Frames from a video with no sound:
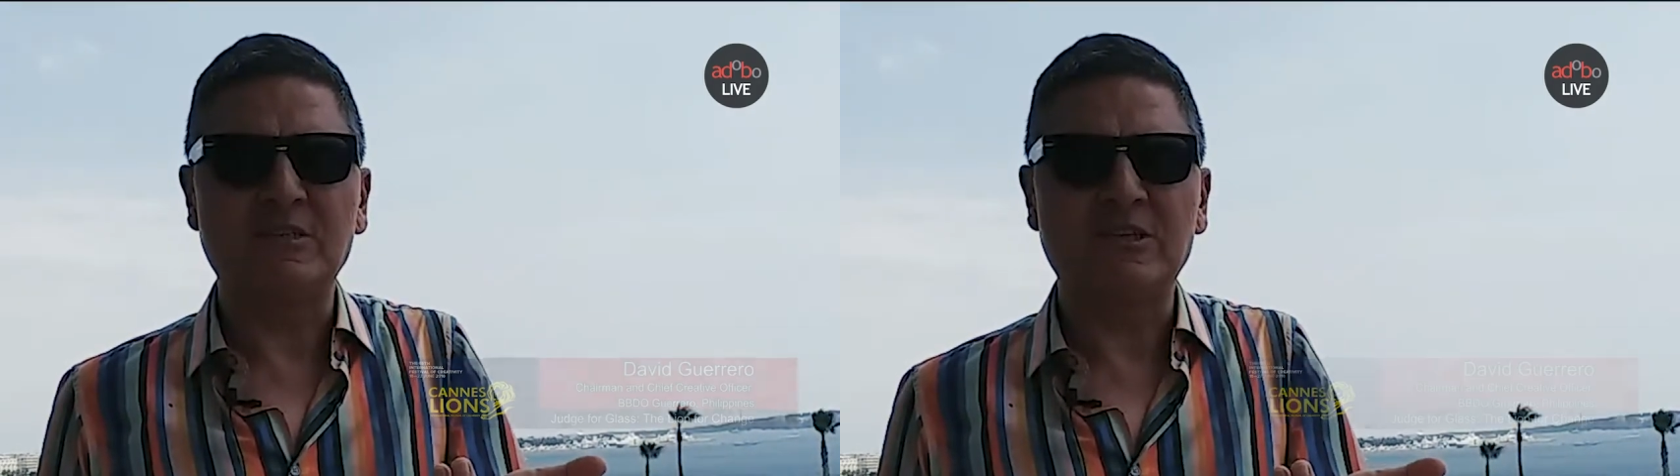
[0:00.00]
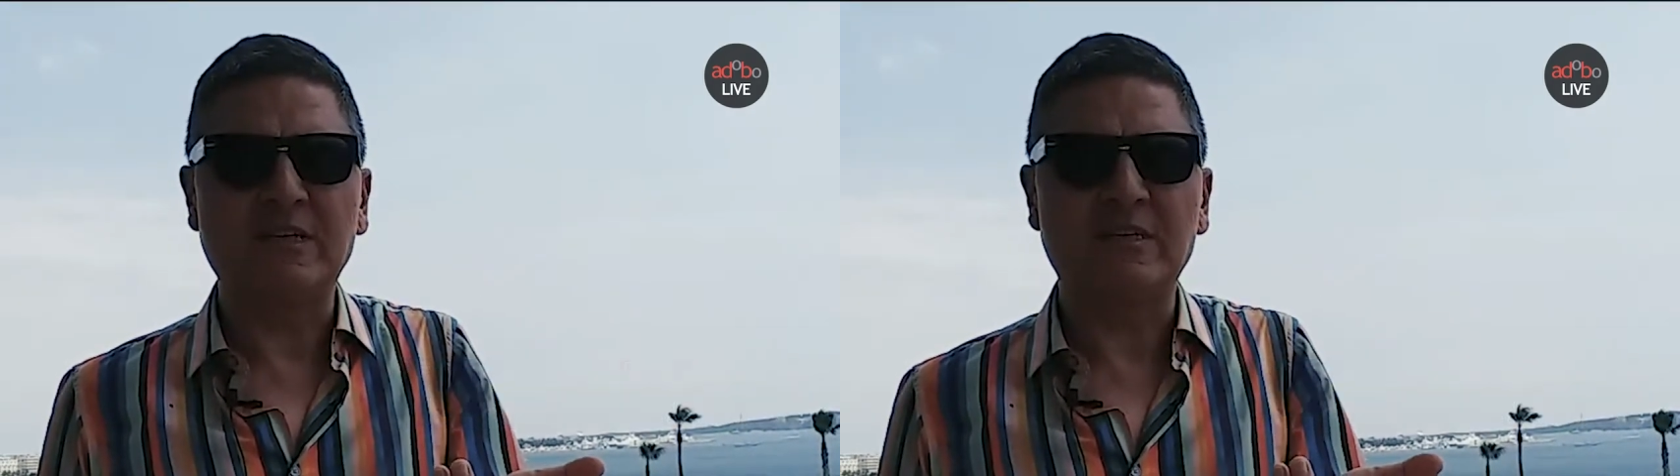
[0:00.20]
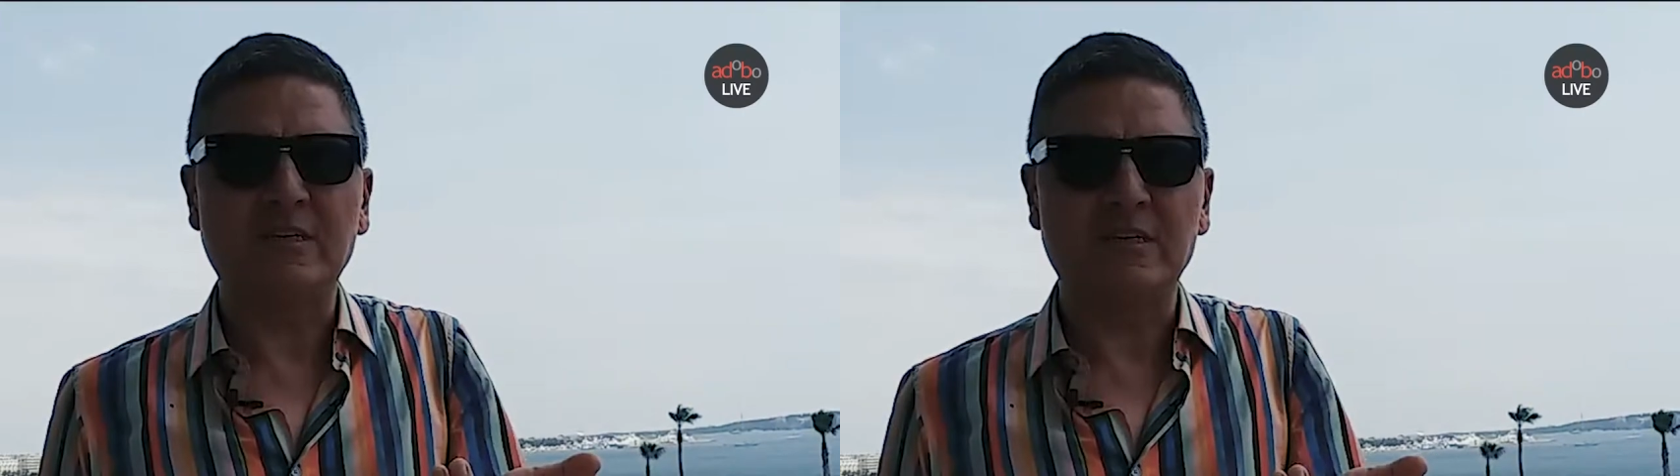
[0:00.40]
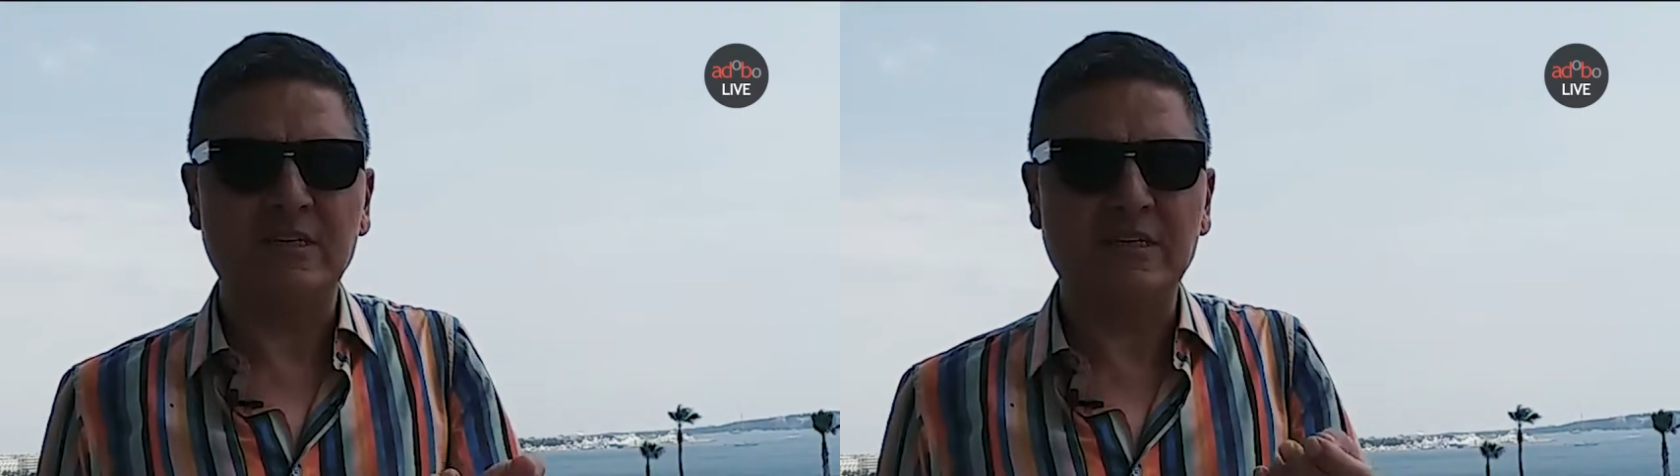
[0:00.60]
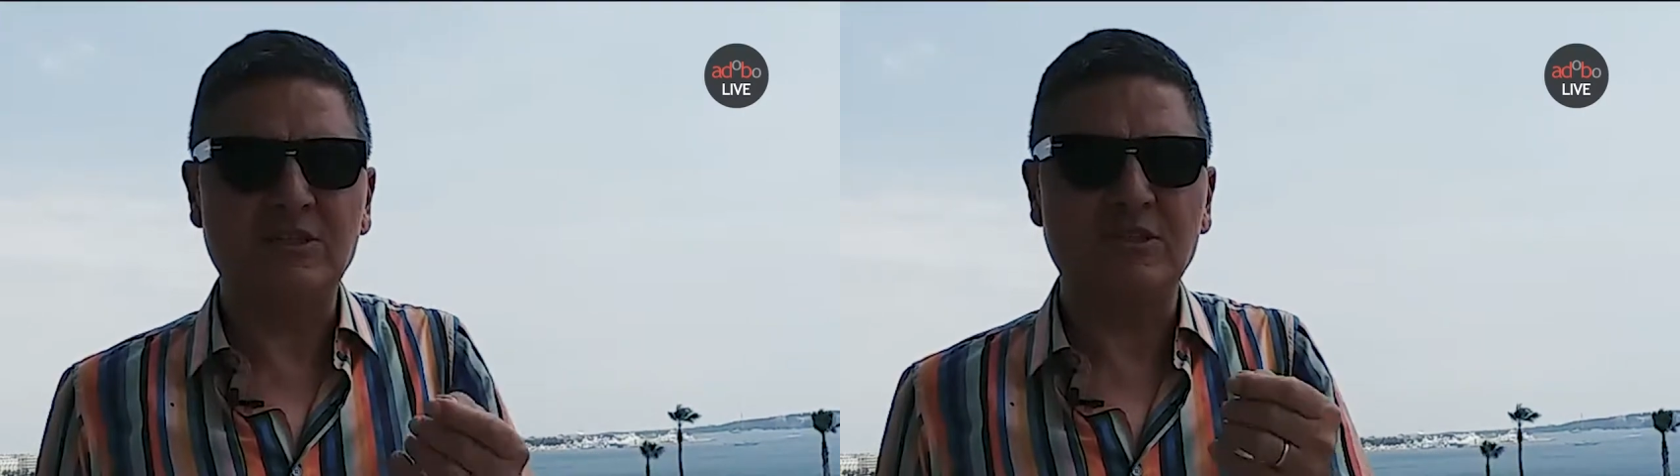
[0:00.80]
gender
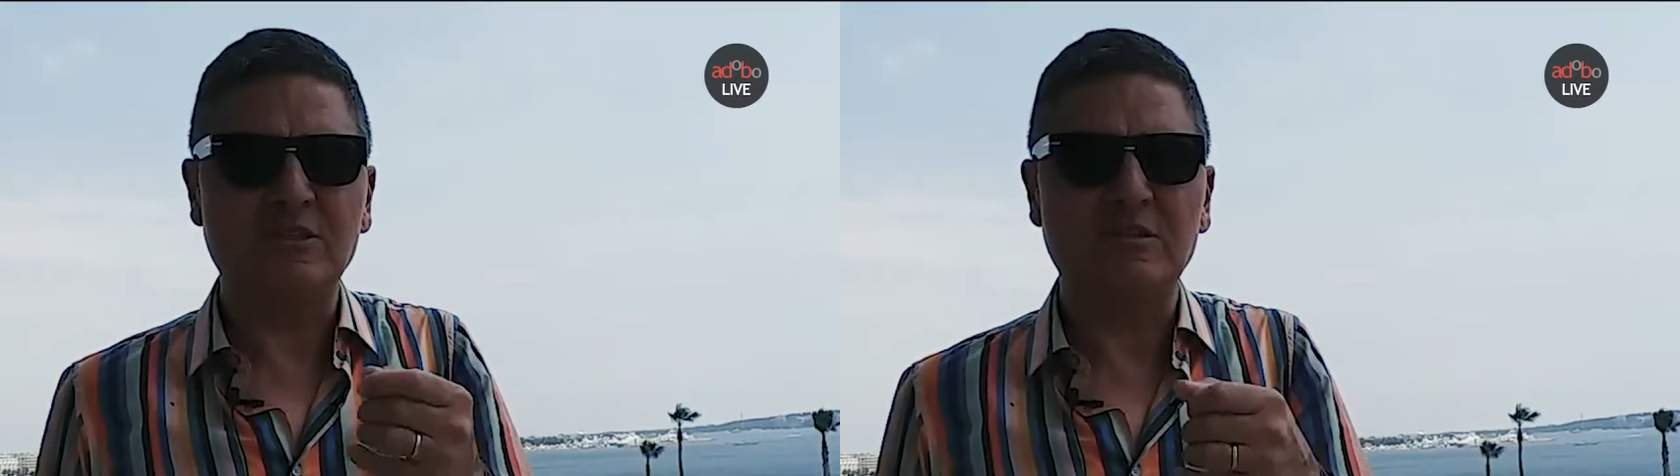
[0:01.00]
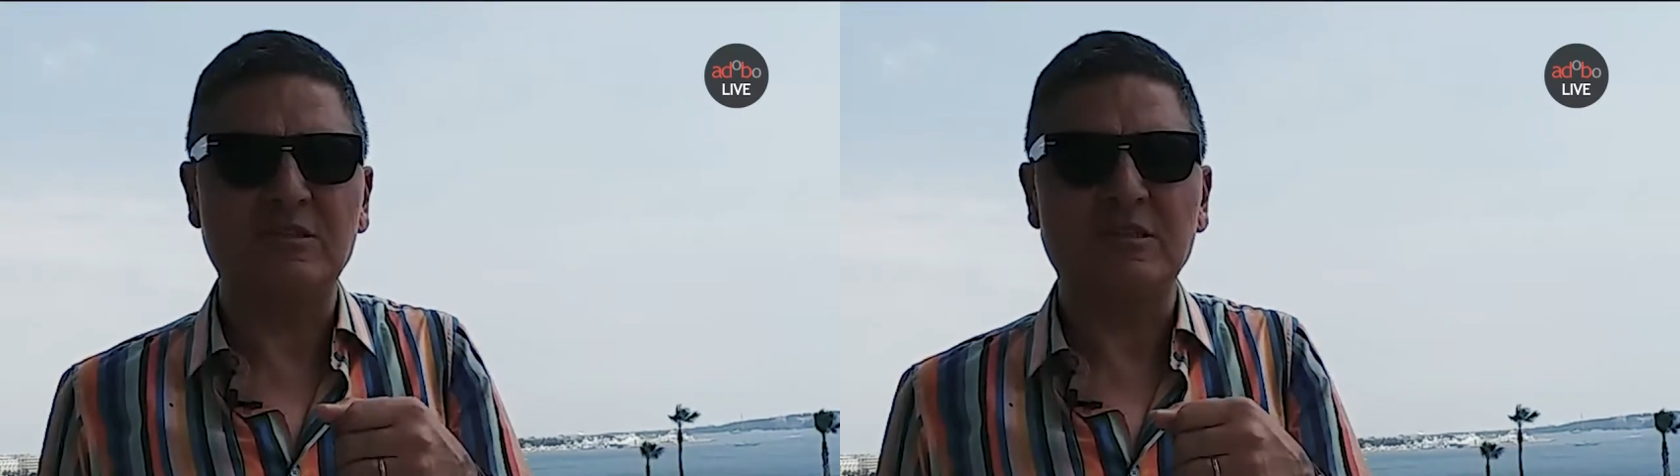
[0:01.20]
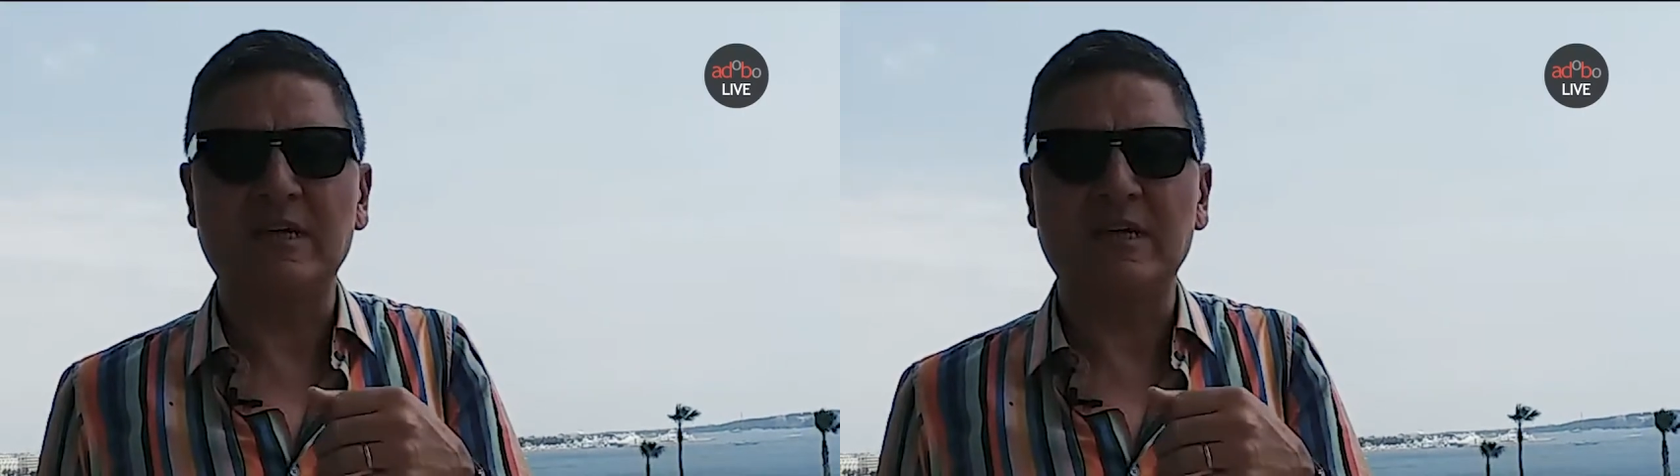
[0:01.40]
issues.